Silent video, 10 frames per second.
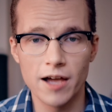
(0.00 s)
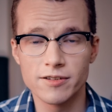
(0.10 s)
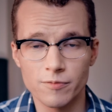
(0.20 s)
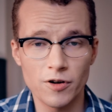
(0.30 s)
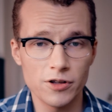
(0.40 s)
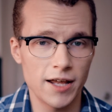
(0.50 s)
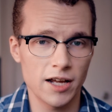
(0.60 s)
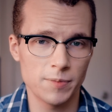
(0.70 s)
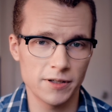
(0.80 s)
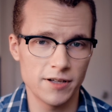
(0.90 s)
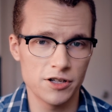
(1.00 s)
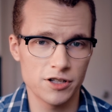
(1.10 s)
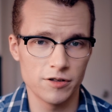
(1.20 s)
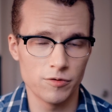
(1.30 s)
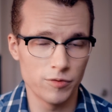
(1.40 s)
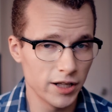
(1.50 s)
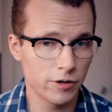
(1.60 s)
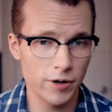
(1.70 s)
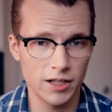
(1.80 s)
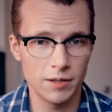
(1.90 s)
I subvert that expectation really
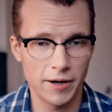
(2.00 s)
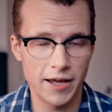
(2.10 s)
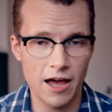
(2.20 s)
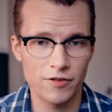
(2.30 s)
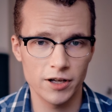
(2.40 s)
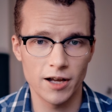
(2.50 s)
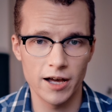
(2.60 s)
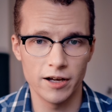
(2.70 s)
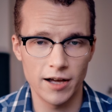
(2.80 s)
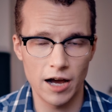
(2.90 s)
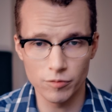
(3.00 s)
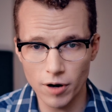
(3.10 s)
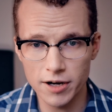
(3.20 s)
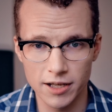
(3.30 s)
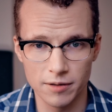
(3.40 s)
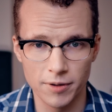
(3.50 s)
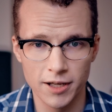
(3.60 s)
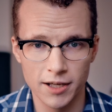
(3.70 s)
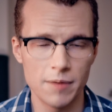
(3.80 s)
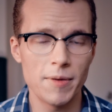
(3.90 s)
quickly by having Anaya outrun him
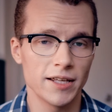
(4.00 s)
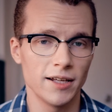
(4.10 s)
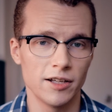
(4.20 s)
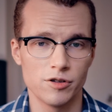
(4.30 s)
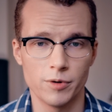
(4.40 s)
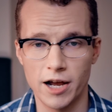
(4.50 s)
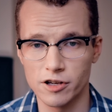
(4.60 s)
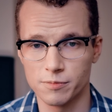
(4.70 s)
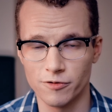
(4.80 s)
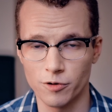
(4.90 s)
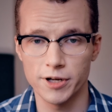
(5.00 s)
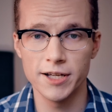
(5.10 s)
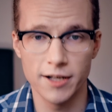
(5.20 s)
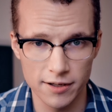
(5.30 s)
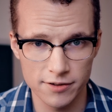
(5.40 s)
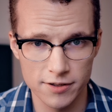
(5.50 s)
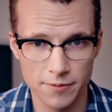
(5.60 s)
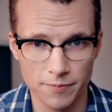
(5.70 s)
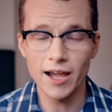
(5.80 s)
and making it to her house before he does.